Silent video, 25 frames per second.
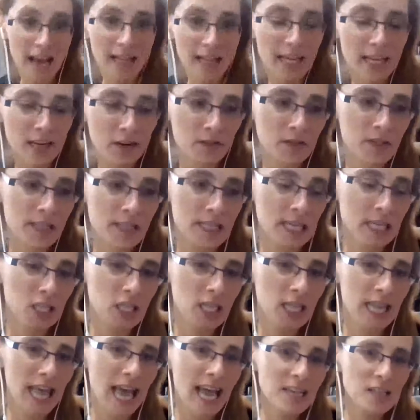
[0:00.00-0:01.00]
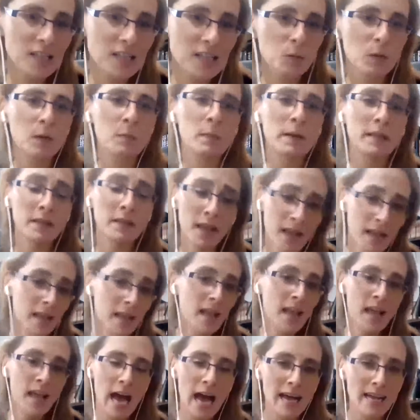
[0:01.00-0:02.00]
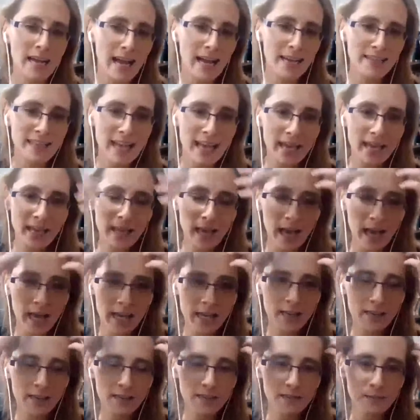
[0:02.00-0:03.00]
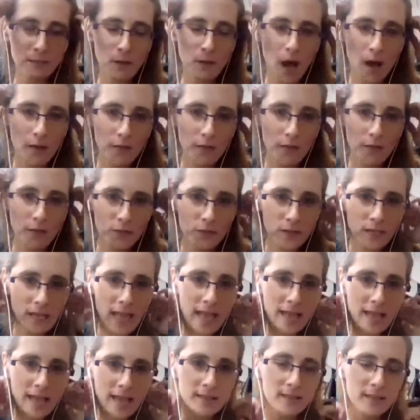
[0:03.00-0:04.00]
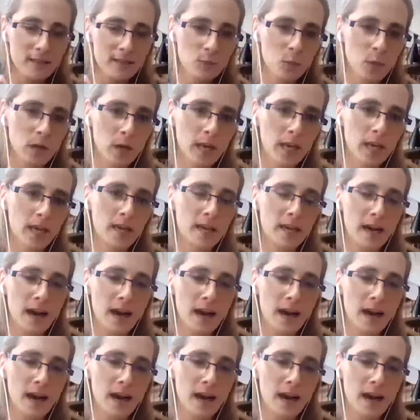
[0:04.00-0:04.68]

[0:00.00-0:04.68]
conversation last week. But as I offered last week,